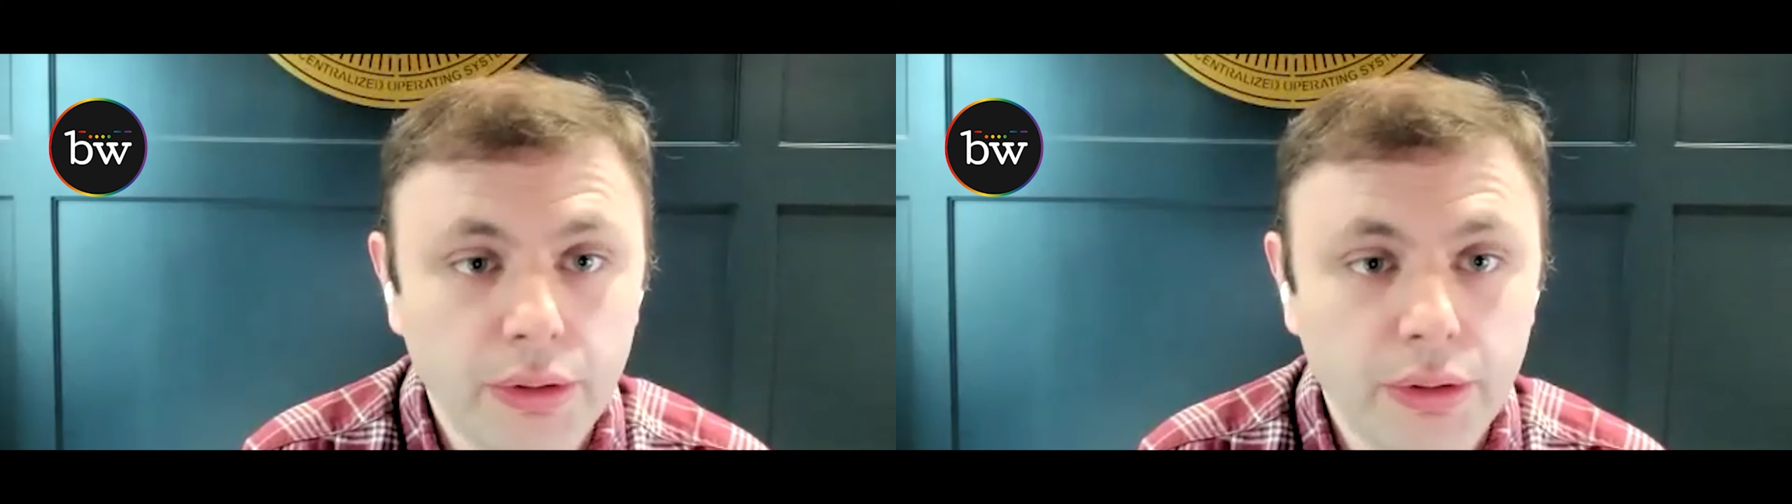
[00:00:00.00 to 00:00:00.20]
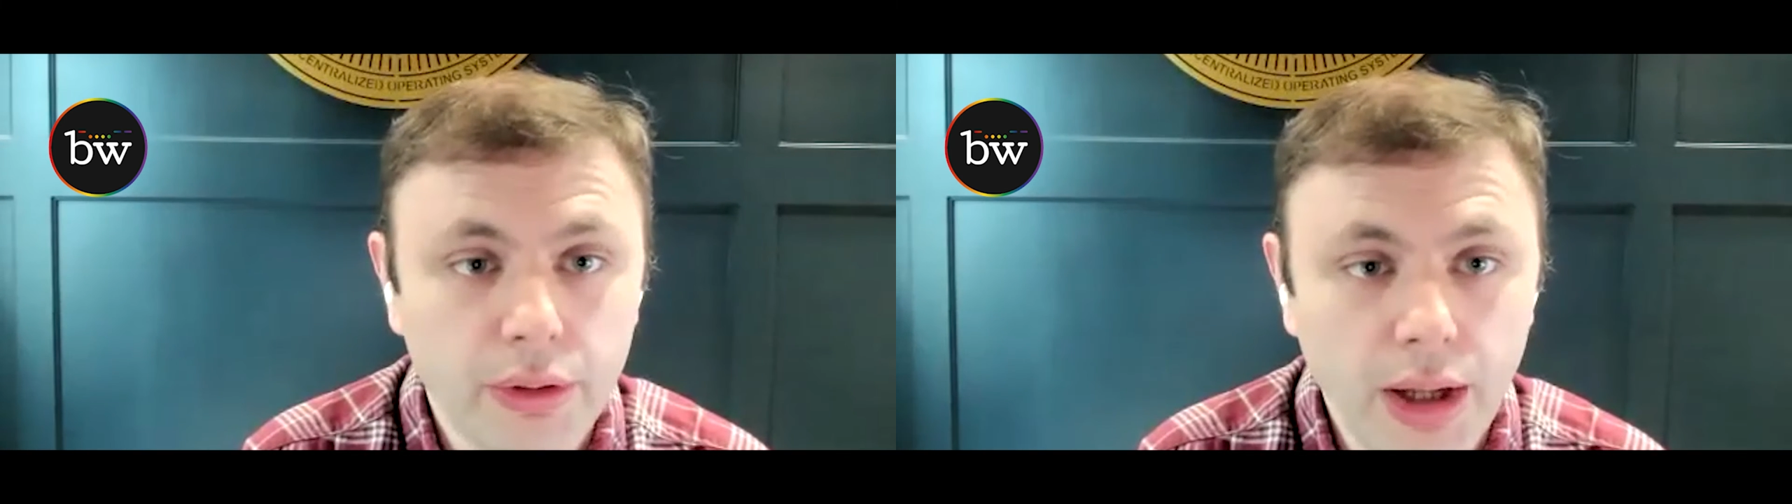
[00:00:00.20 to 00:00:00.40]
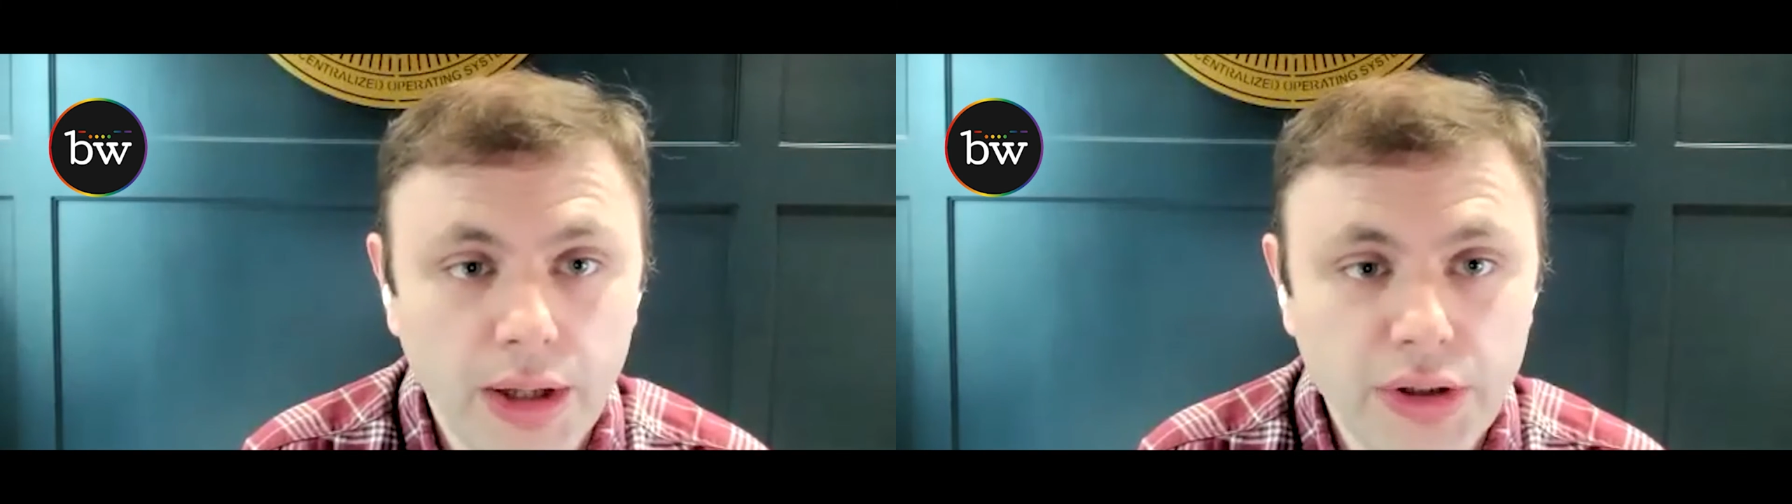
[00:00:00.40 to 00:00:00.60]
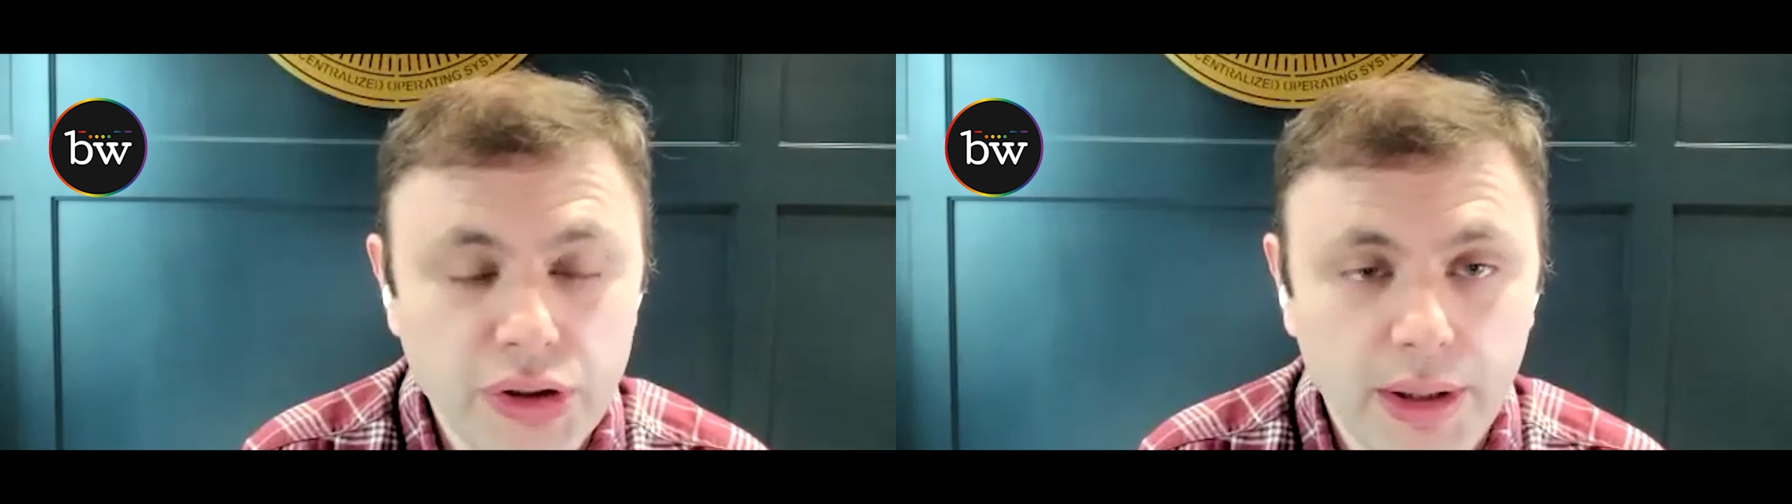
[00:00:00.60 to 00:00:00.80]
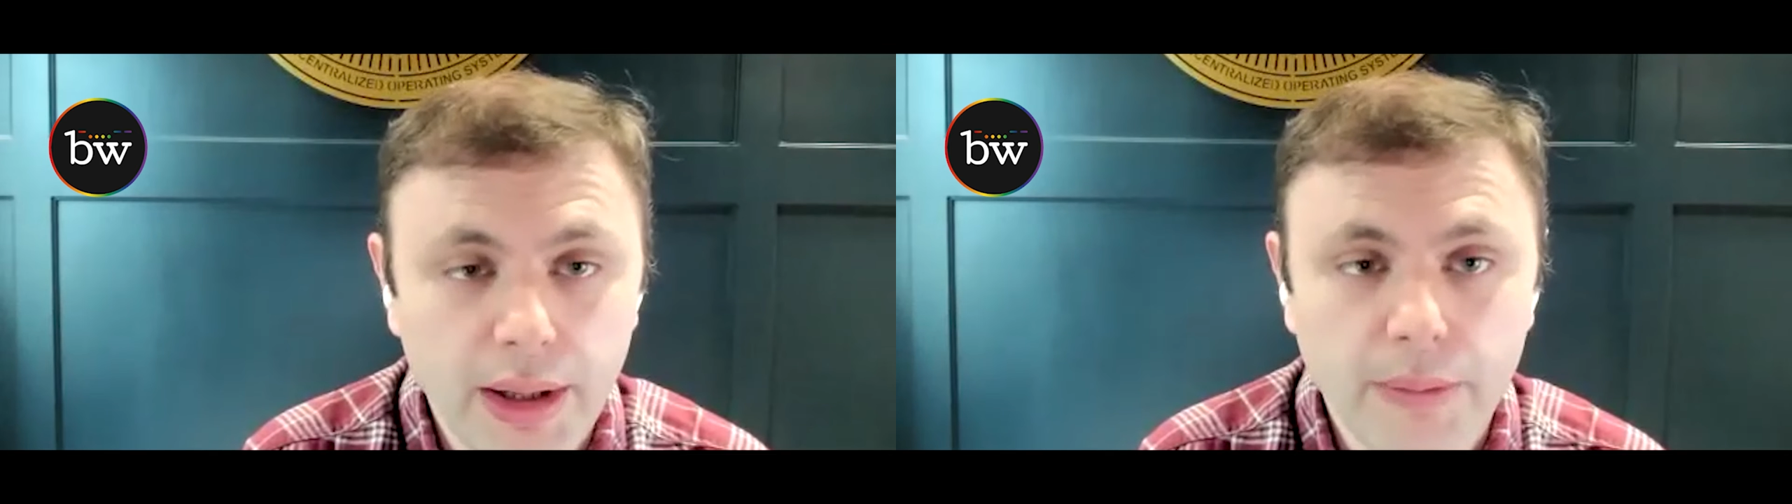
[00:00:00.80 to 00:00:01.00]
to
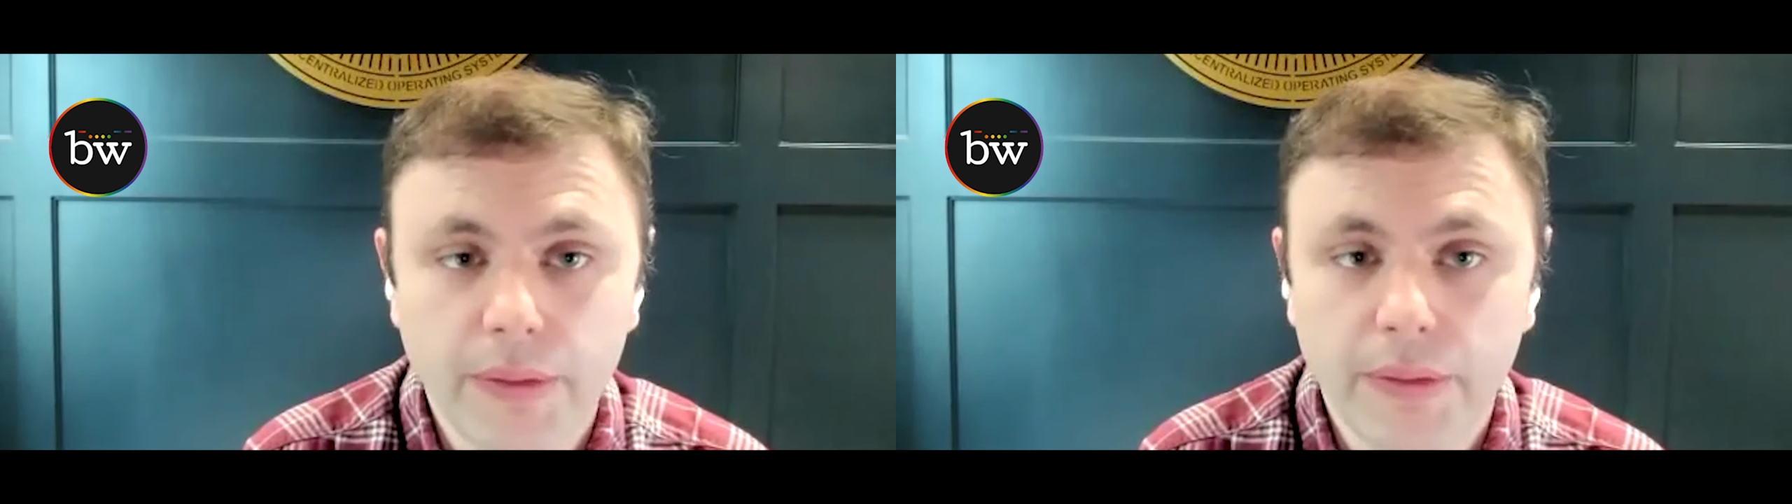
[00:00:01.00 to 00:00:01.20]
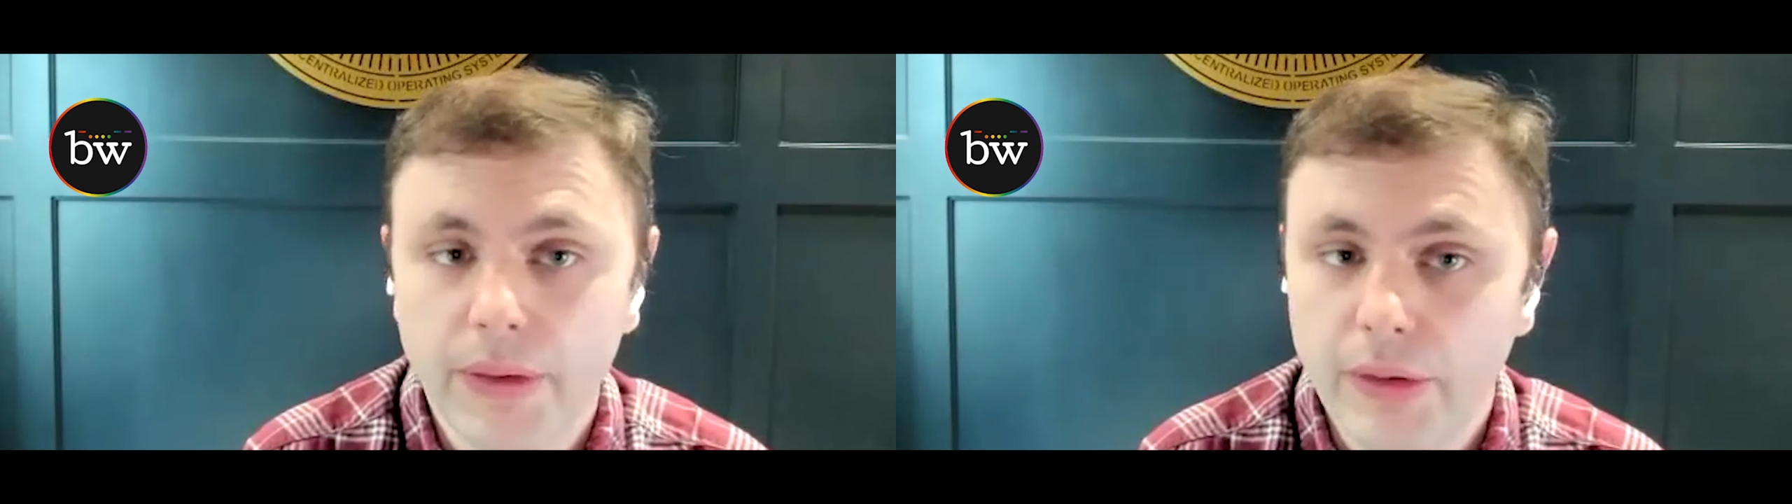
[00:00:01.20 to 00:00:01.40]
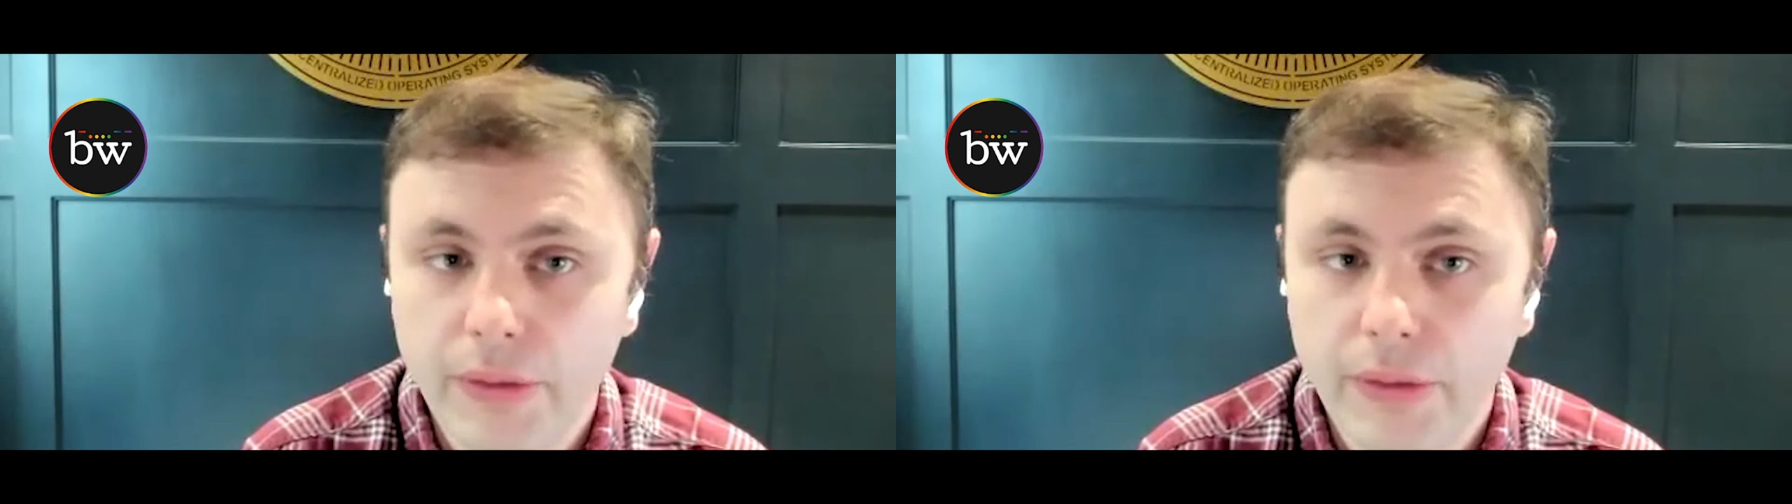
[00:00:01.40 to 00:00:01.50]
launch, it was